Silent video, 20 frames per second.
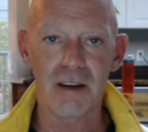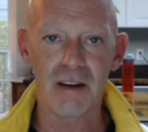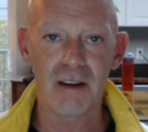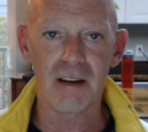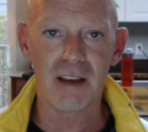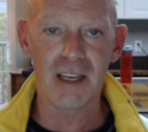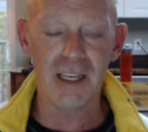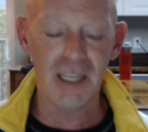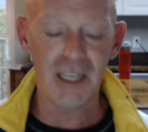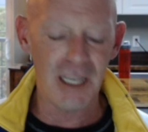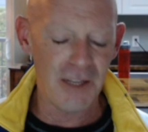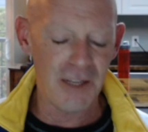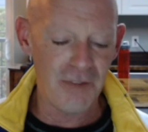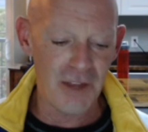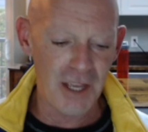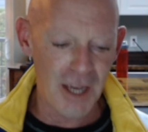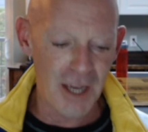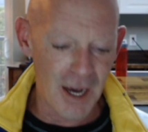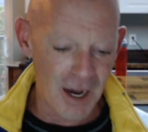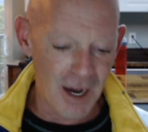in
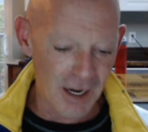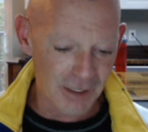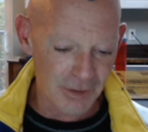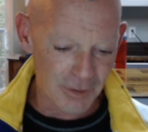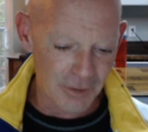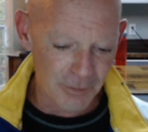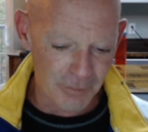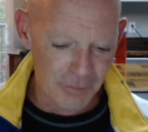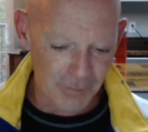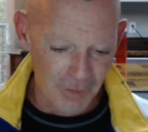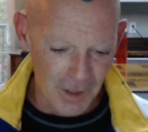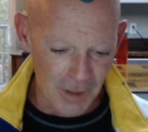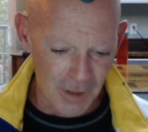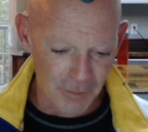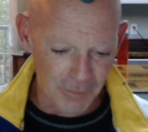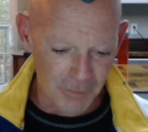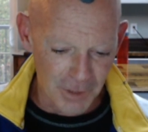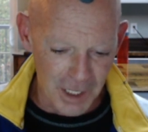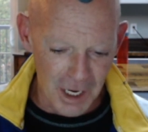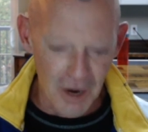the act
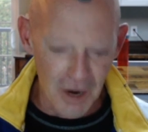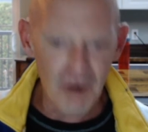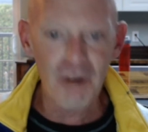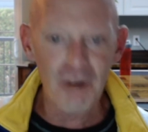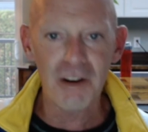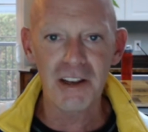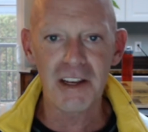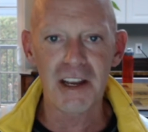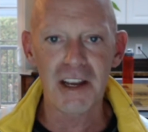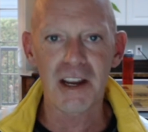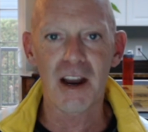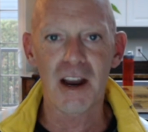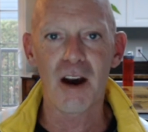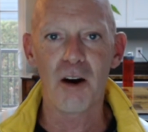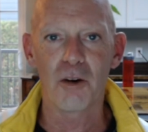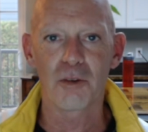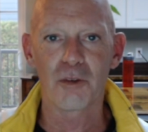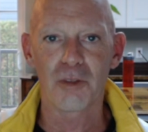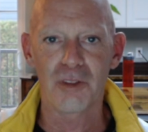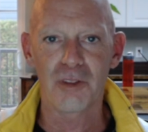of carrying
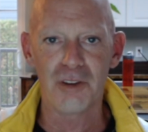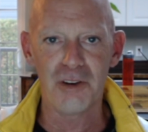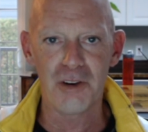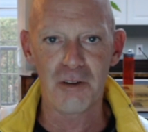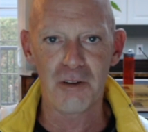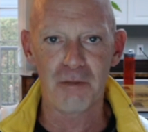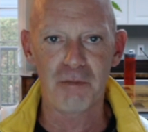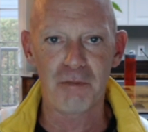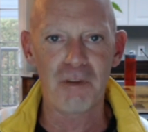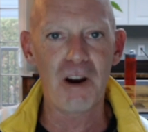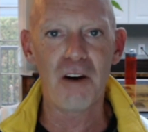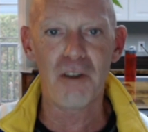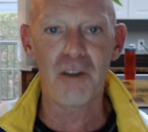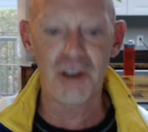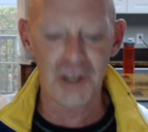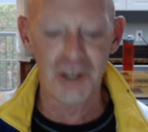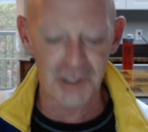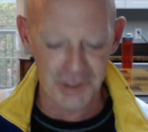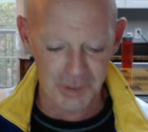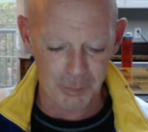out the
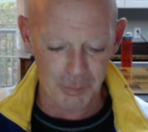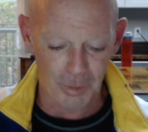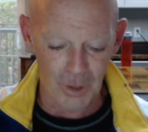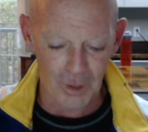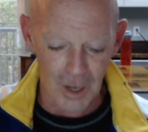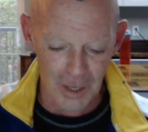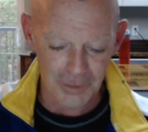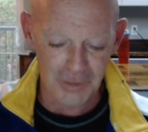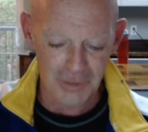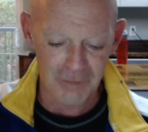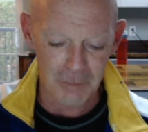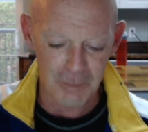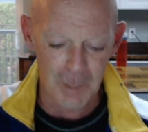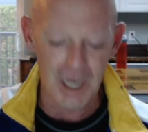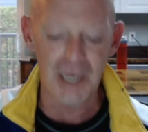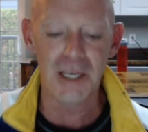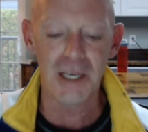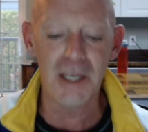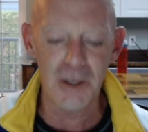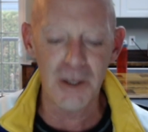nefarious plot of my
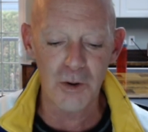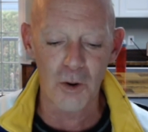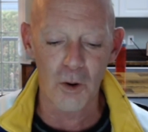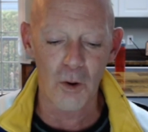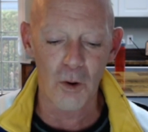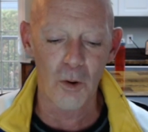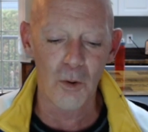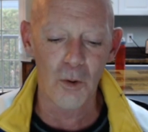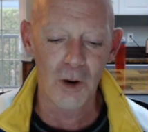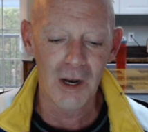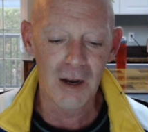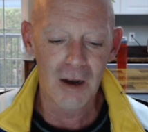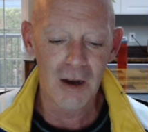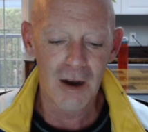ego.